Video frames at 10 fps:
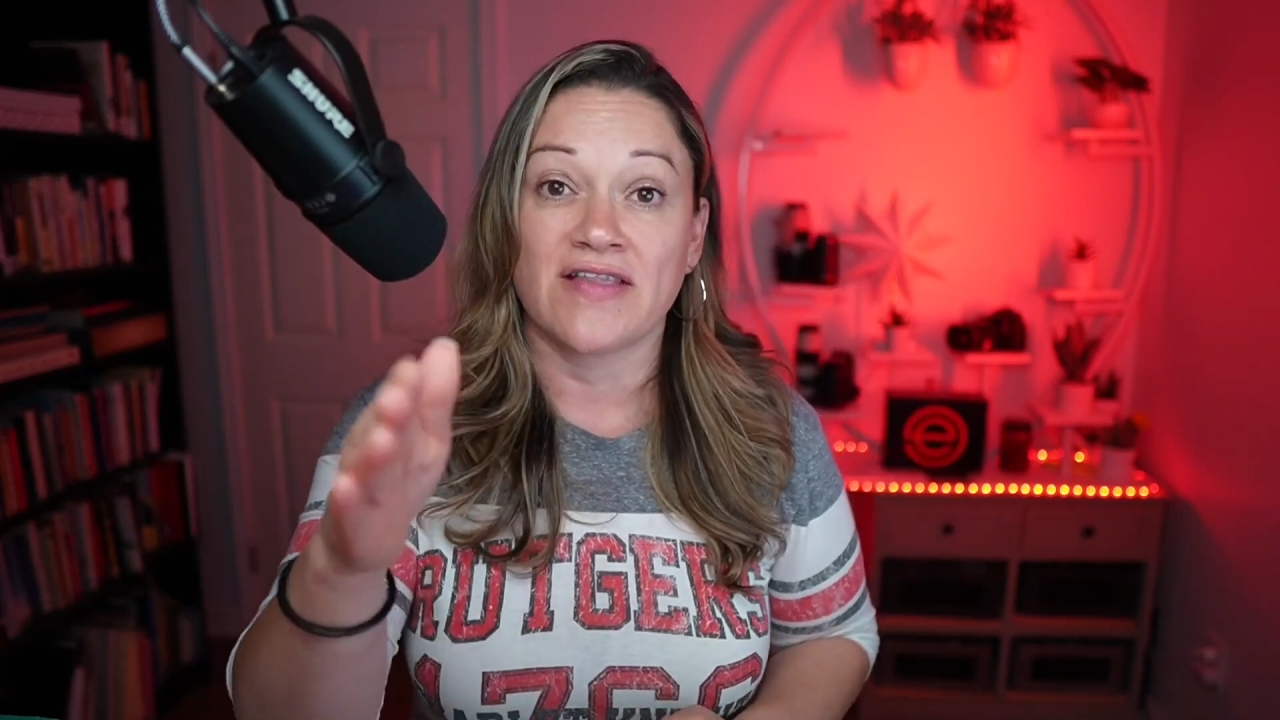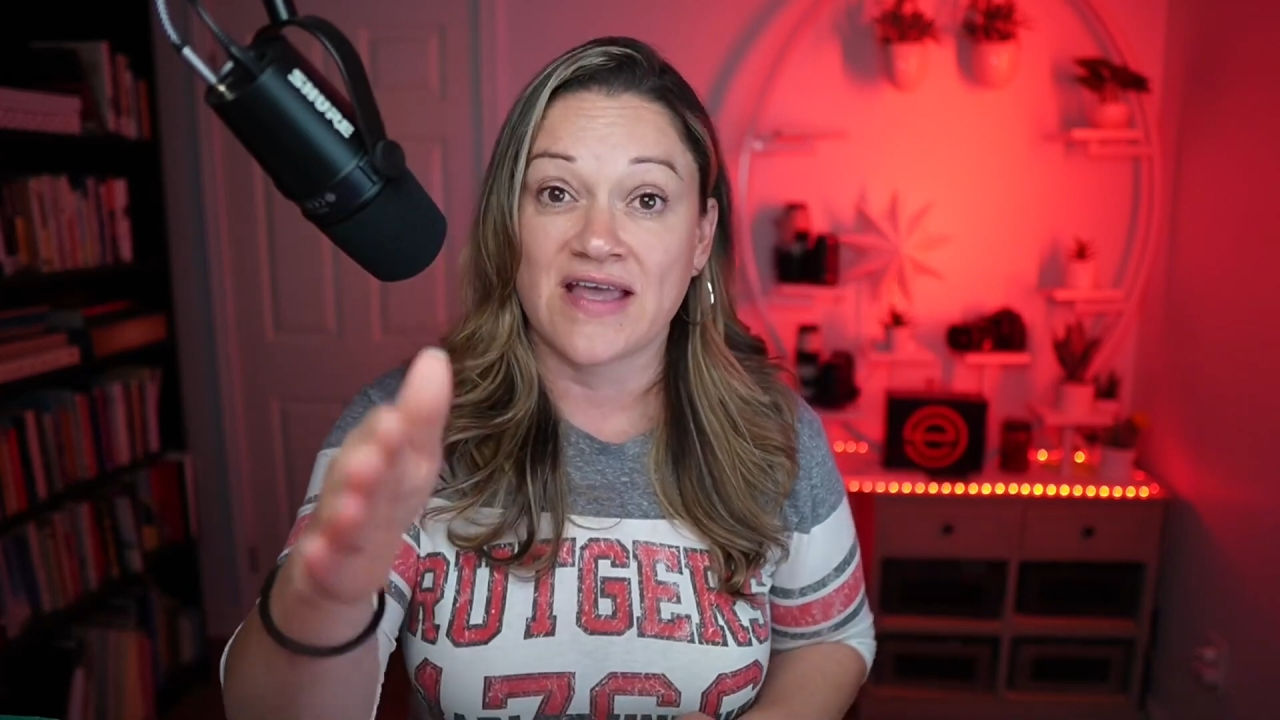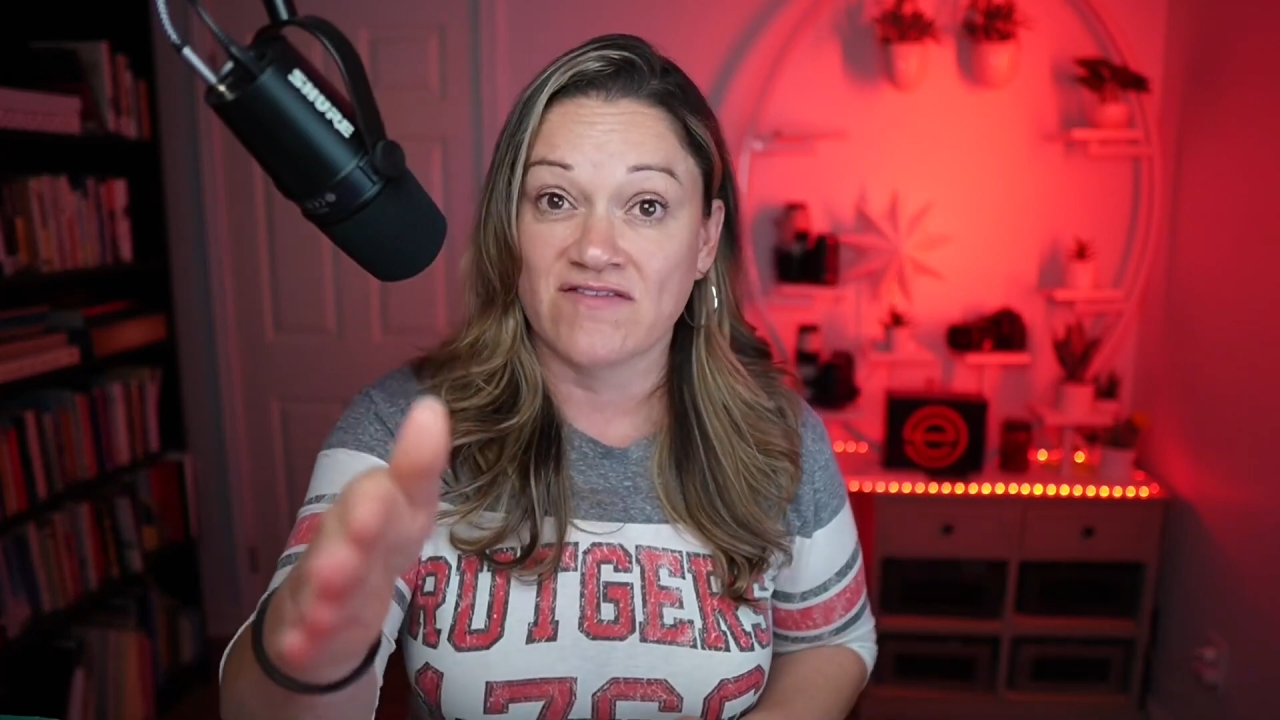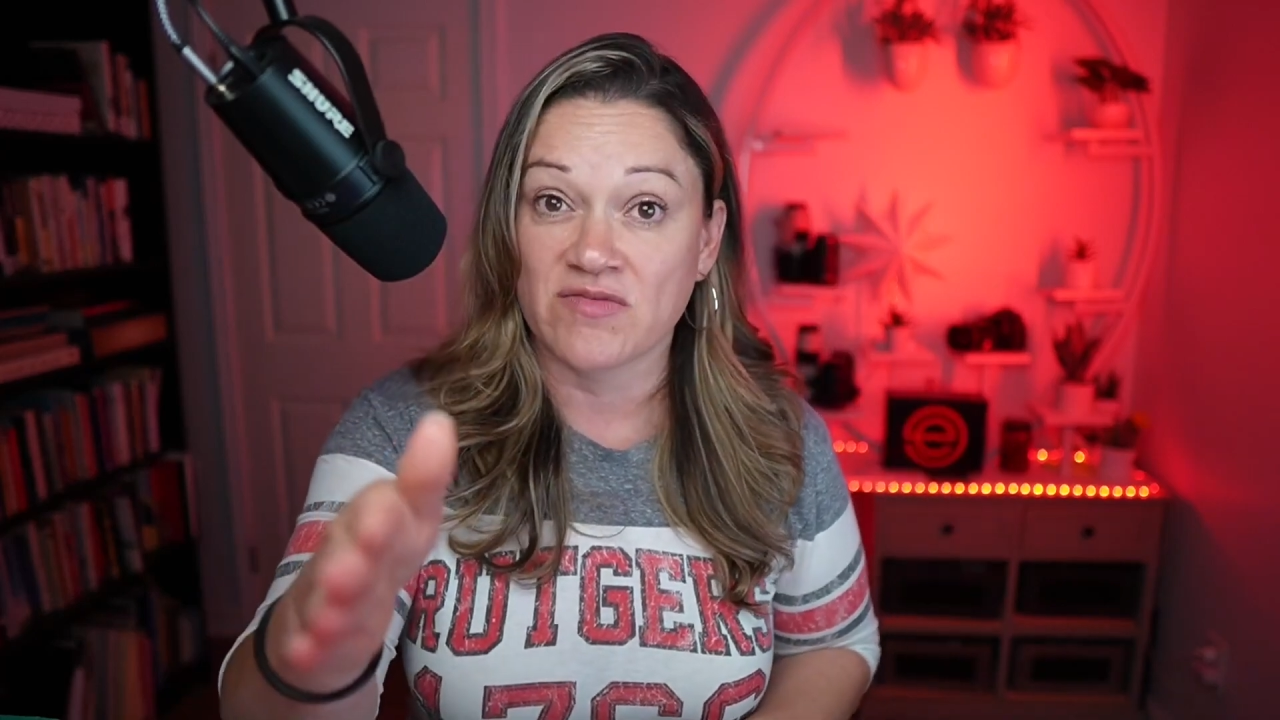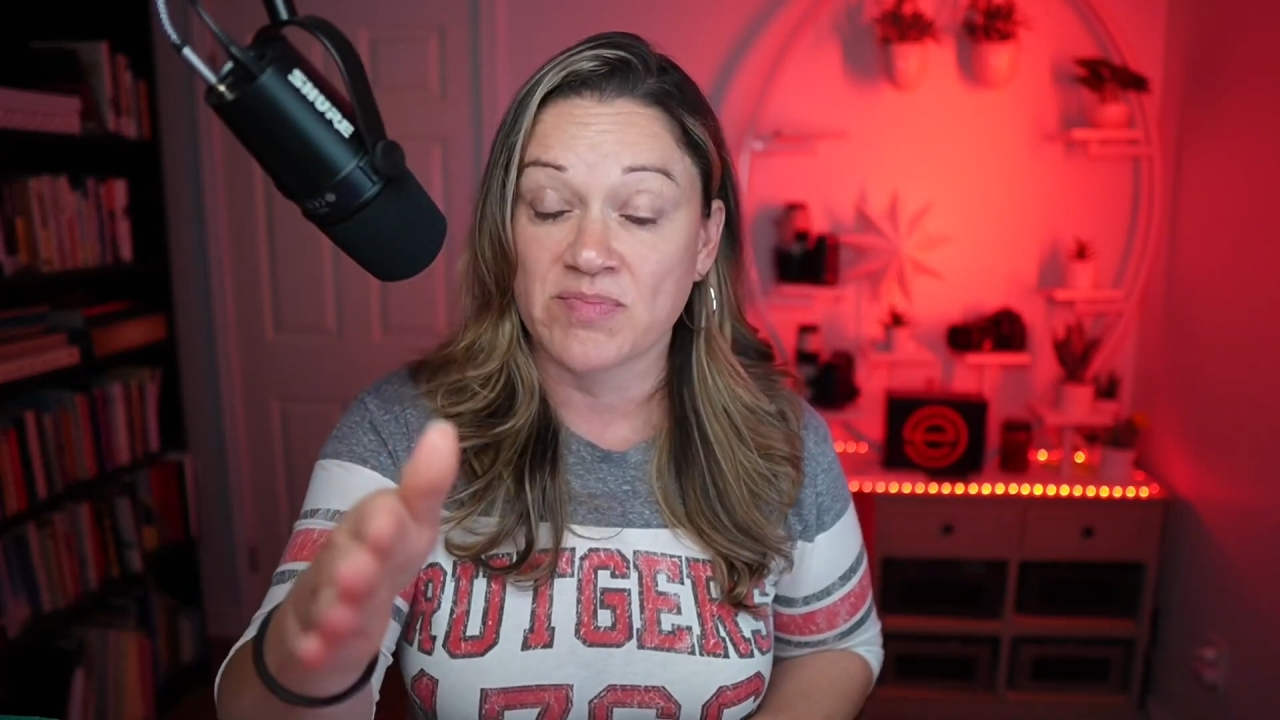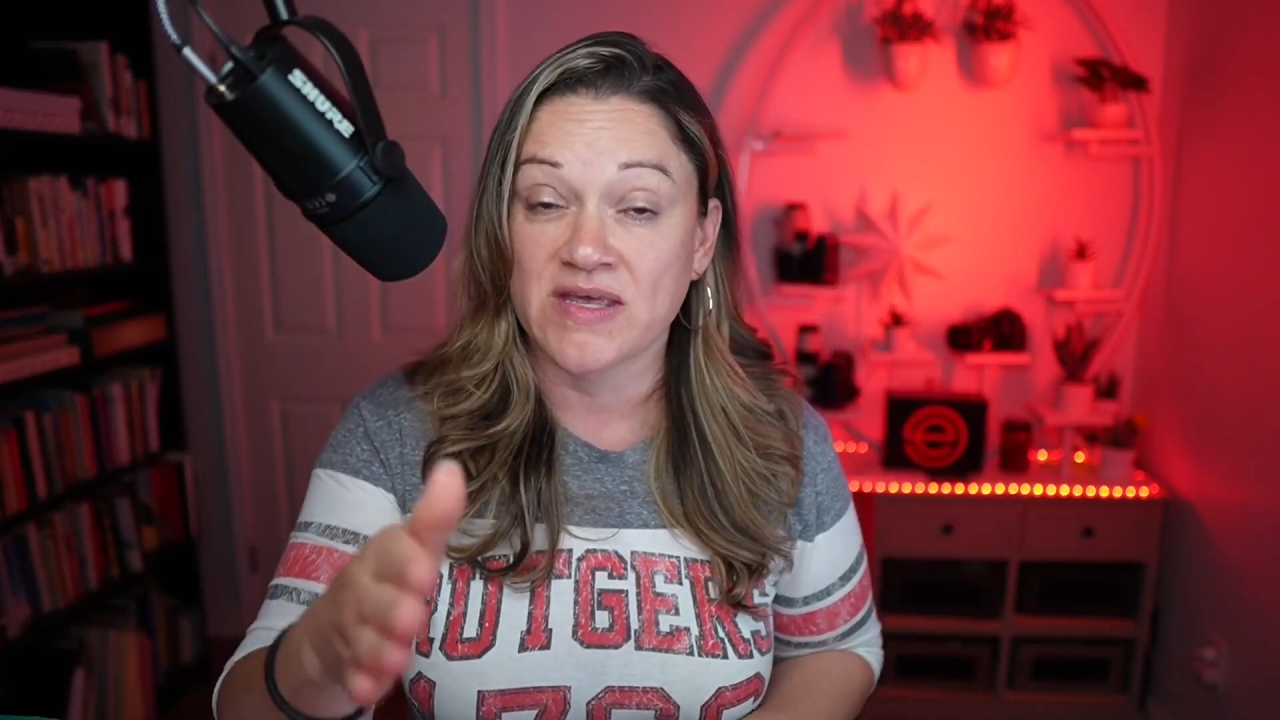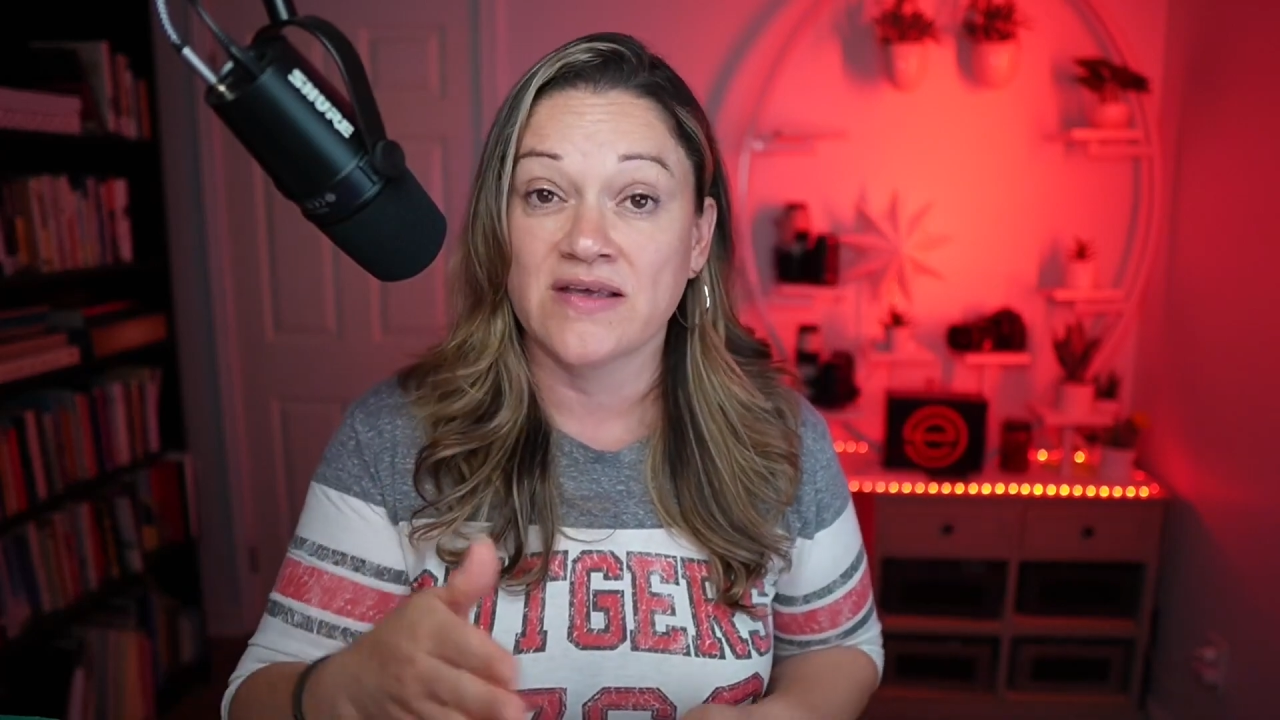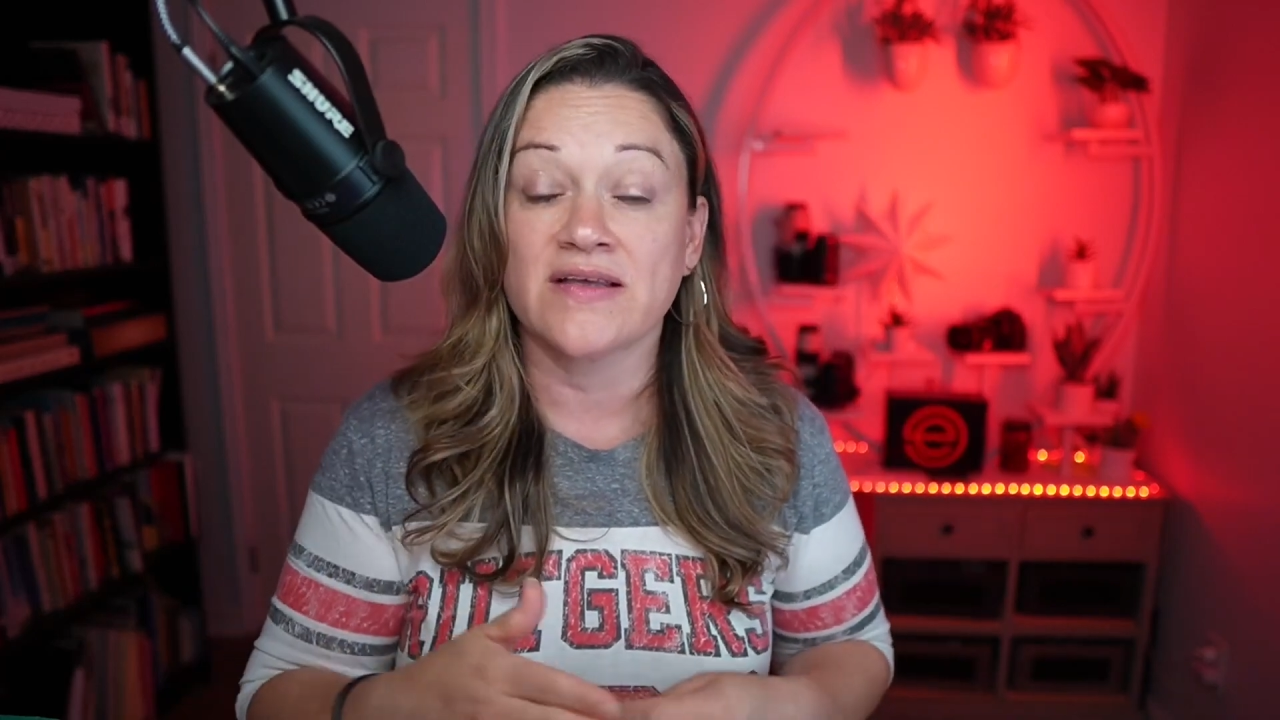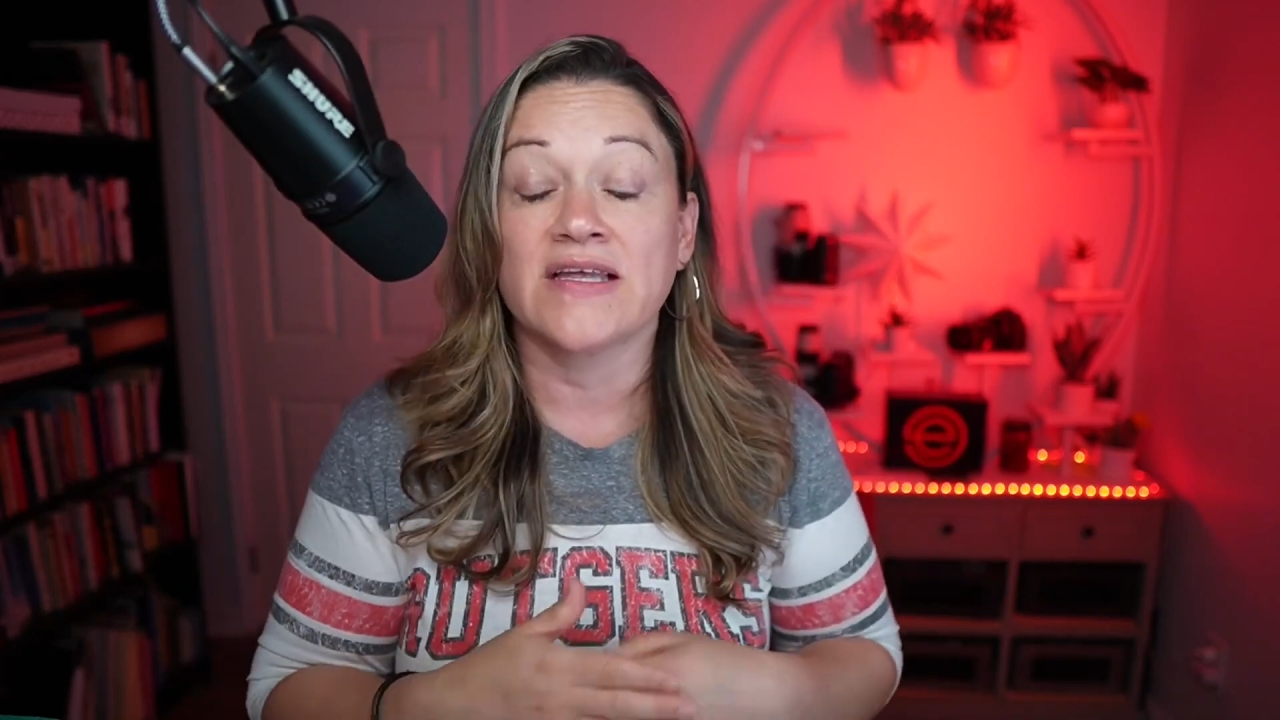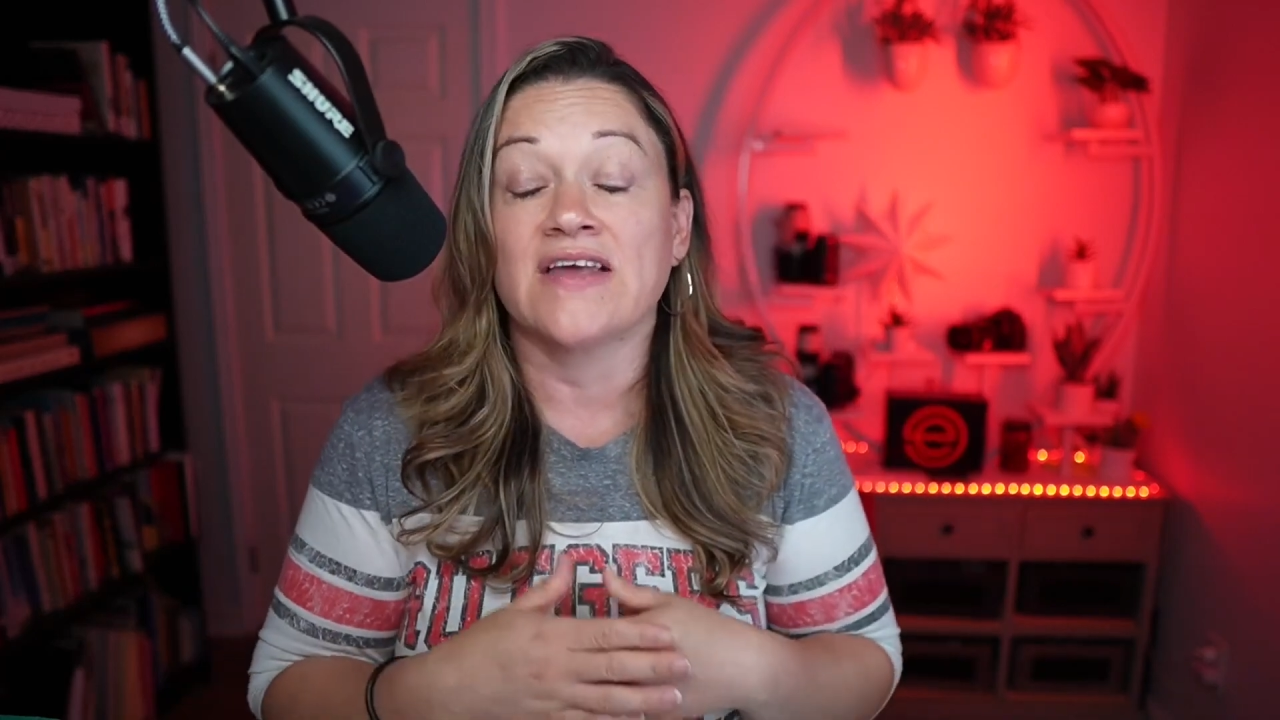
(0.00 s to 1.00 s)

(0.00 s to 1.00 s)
the MVP.